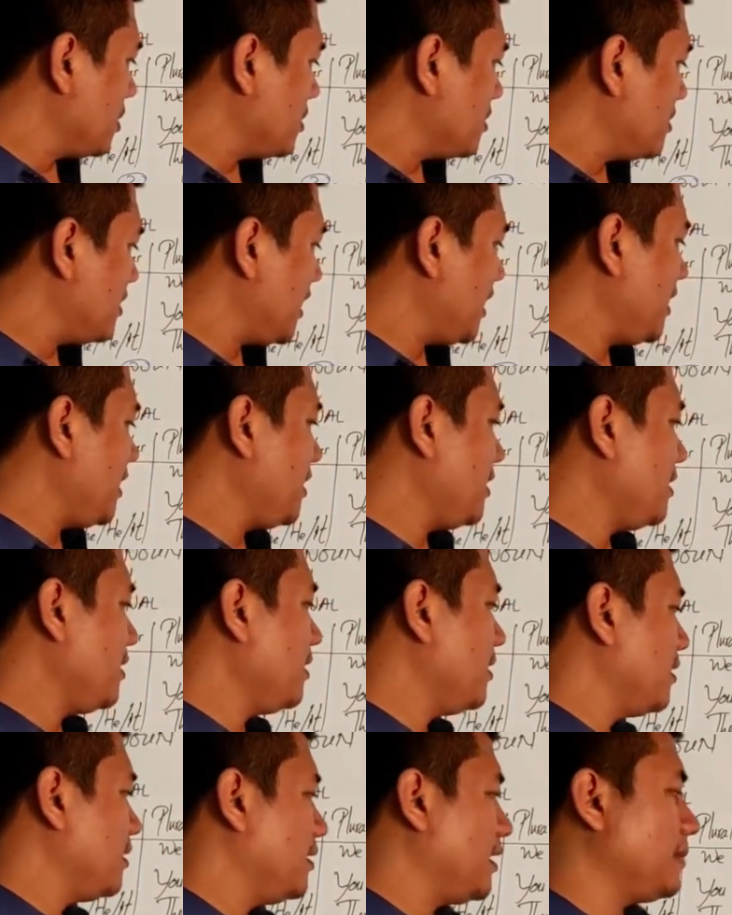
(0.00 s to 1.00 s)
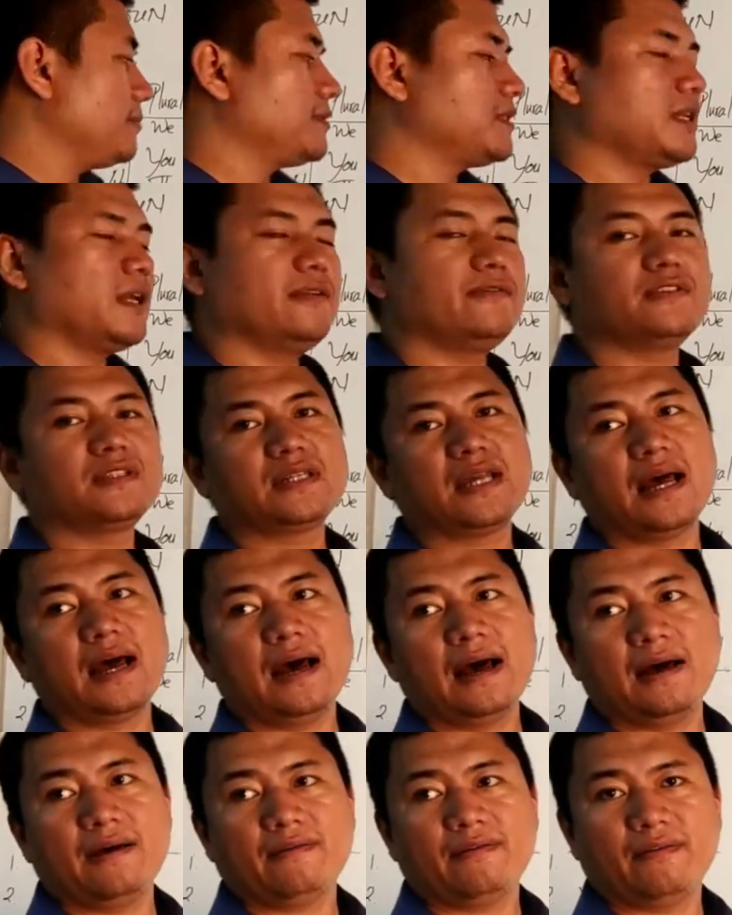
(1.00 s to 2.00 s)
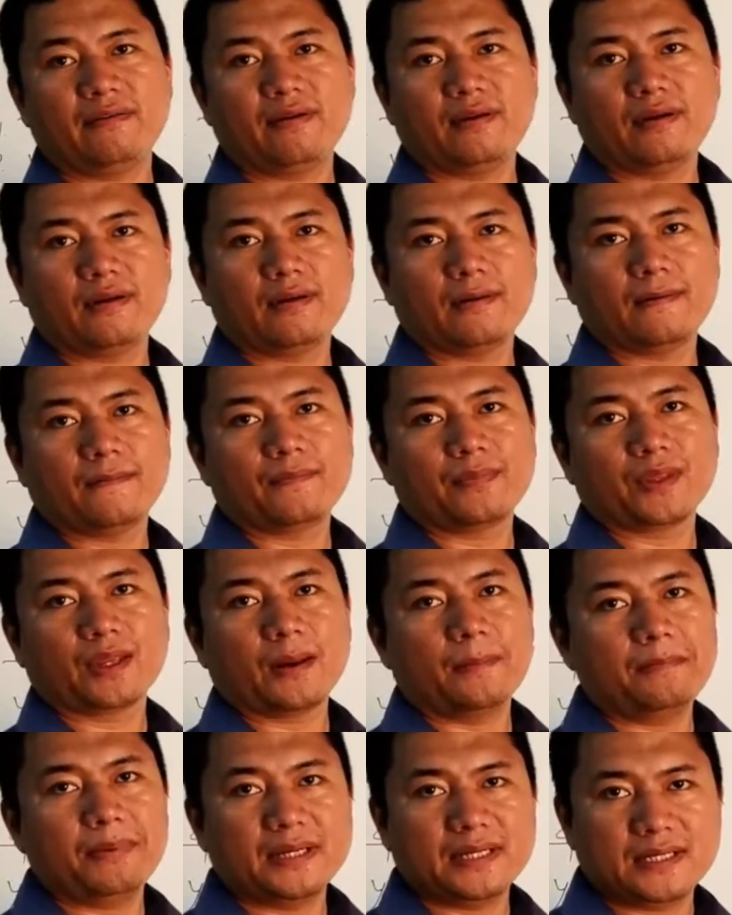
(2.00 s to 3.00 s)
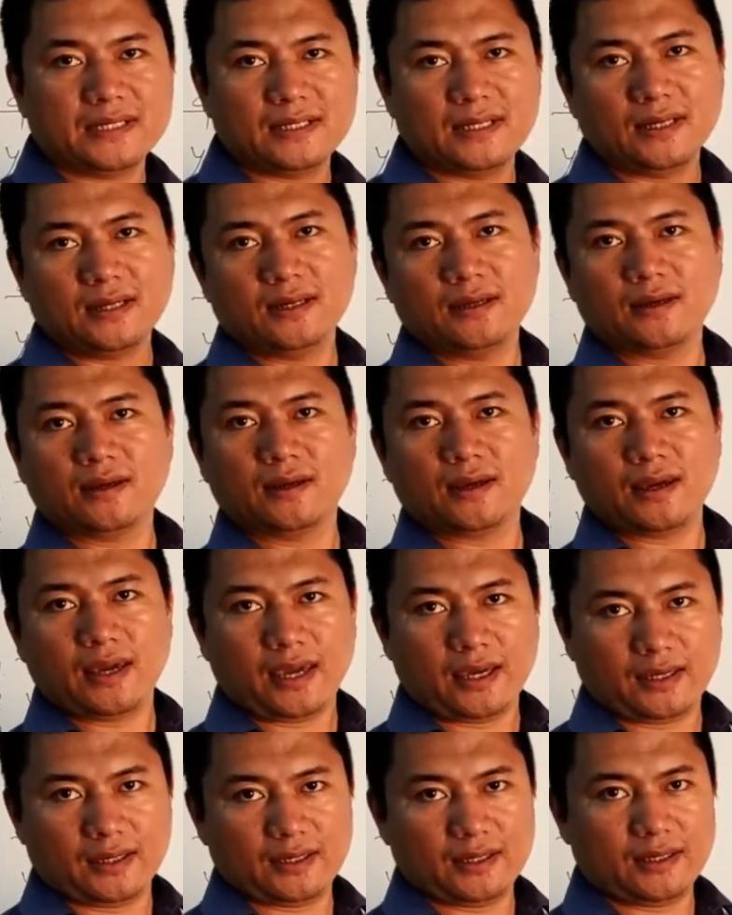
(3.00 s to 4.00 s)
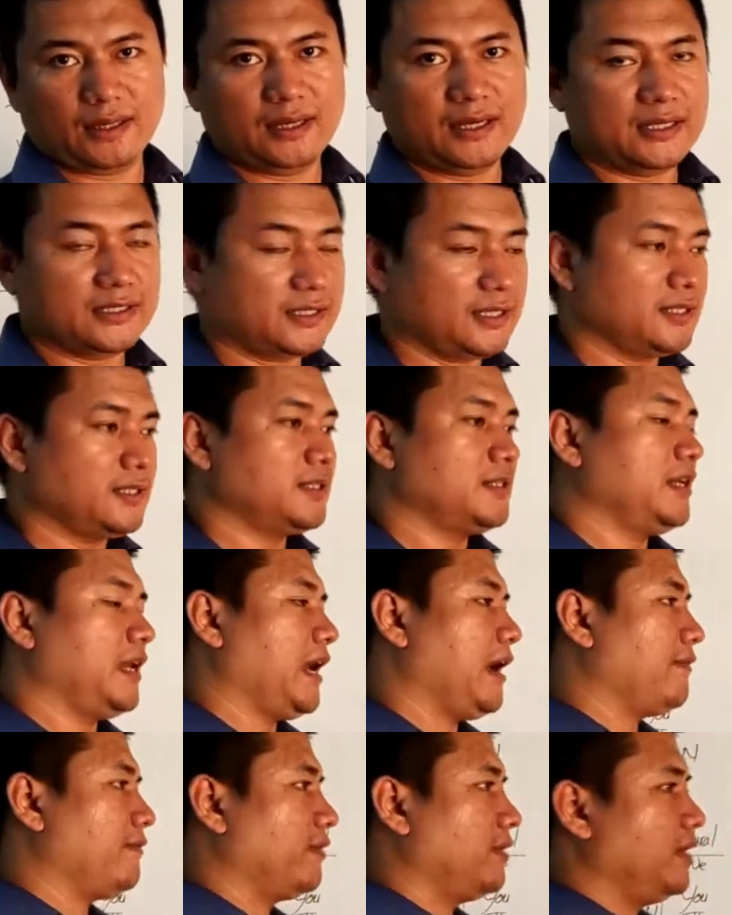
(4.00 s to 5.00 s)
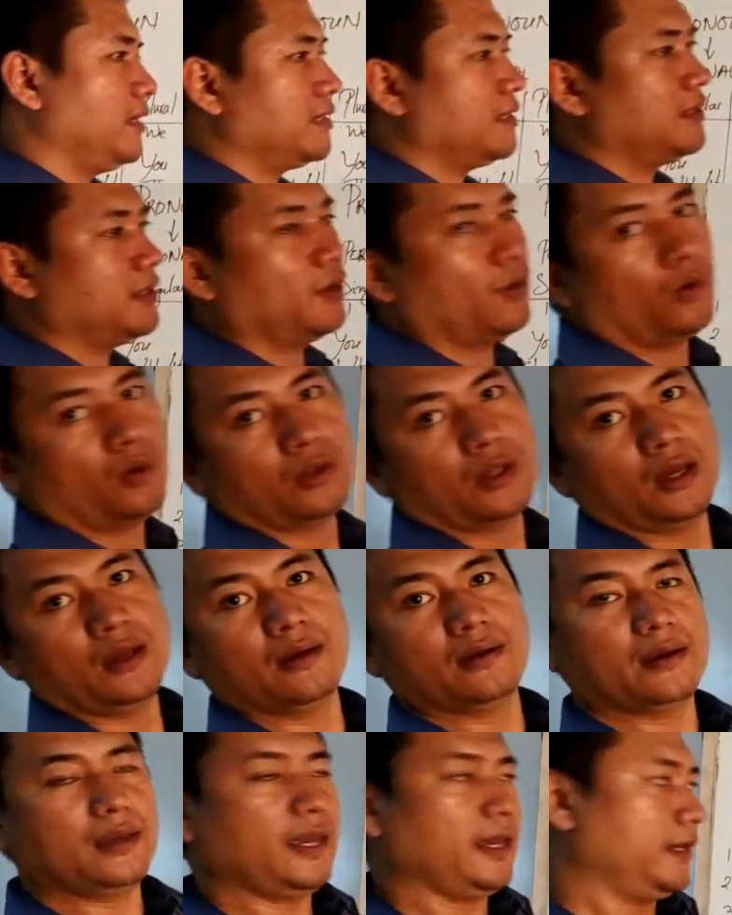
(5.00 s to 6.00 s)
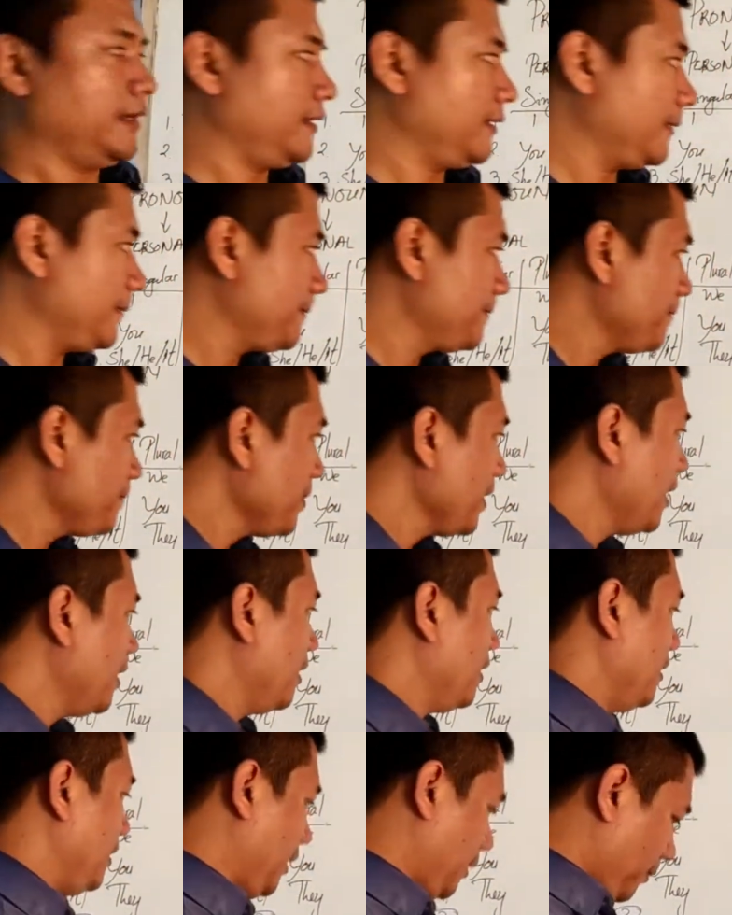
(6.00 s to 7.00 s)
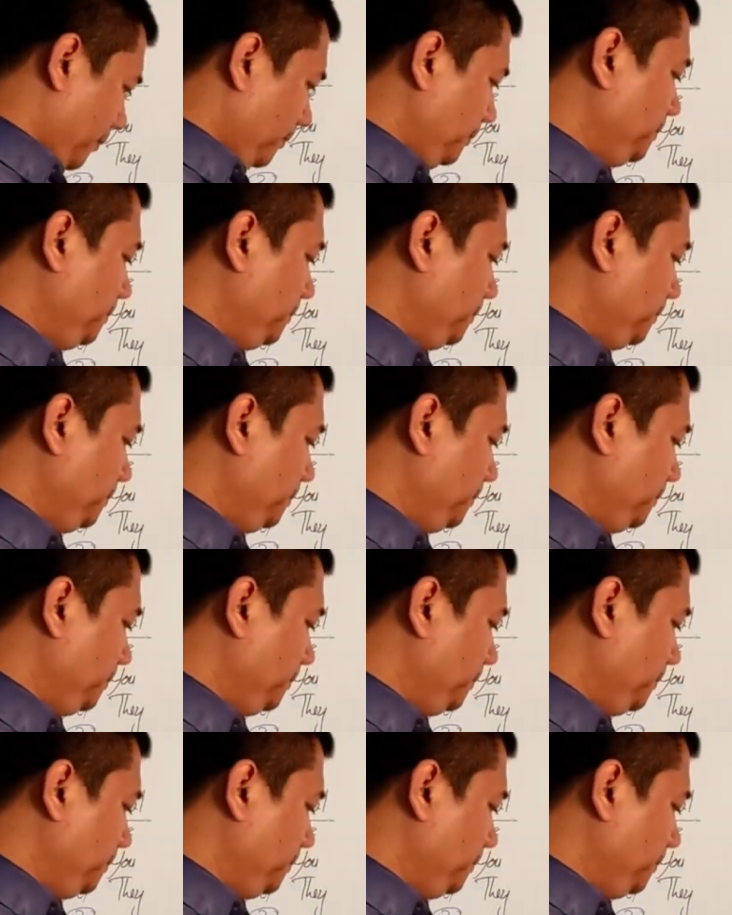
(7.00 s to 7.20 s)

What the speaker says: They themselves have completed the cake. In a sense, they have eaten all the cake. Now,